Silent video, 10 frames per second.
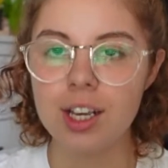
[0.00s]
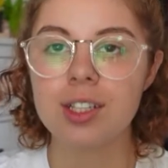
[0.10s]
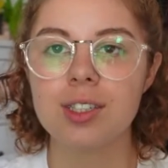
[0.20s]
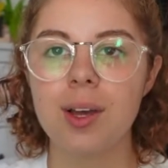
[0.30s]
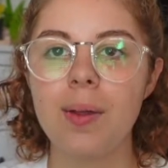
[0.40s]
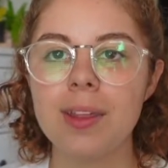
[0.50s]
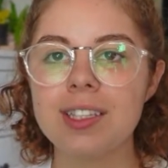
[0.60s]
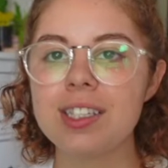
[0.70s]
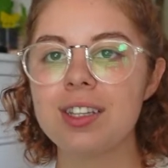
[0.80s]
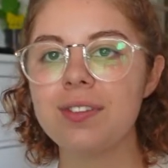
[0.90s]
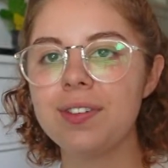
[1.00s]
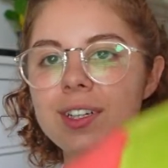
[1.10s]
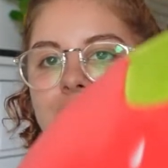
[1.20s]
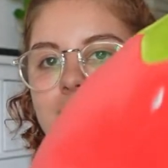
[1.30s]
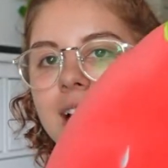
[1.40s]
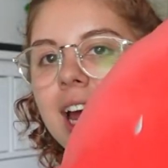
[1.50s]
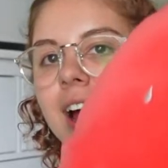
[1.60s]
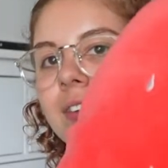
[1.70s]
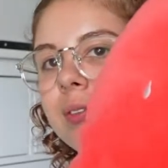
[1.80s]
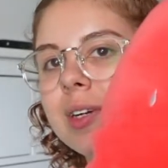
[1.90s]
So this is the first one I
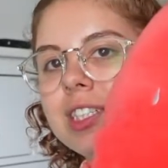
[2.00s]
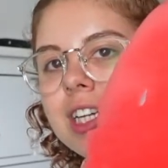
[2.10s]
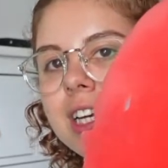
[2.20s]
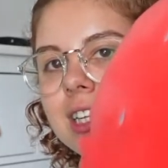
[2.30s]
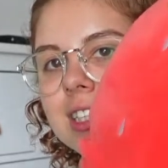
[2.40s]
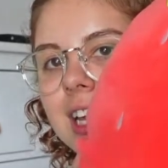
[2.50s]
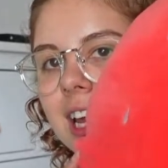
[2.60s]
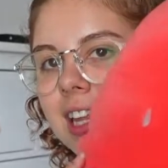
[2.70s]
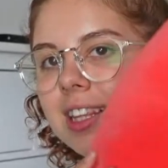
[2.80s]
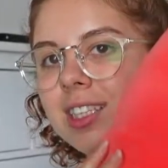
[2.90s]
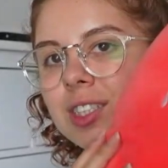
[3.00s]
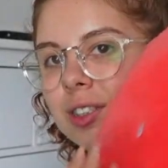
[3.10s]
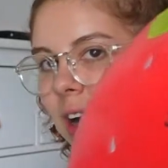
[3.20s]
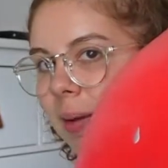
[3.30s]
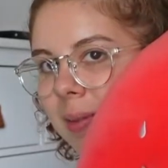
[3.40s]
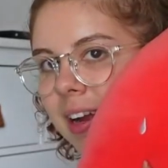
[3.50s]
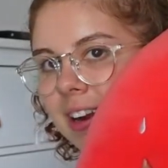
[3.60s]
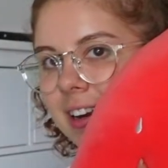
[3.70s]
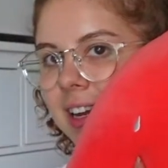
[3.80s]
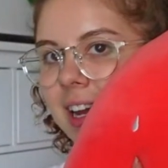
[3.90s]
have, which is the
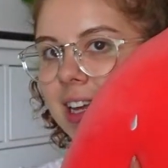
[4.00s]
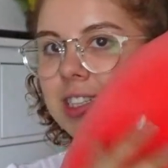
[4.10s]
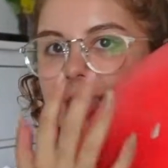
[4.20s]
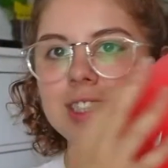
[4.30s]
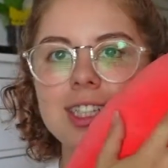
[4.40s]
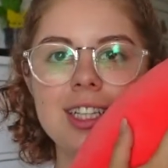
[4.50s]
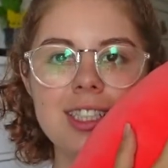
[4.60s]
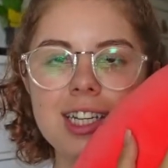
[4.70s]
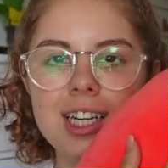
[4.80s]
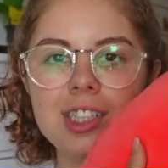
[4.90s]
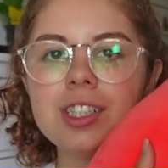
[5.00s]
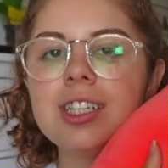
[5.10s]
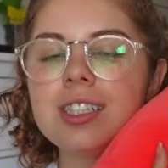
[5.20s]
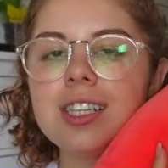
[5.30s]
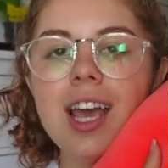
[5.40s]
strawberry, and she's 16 inches,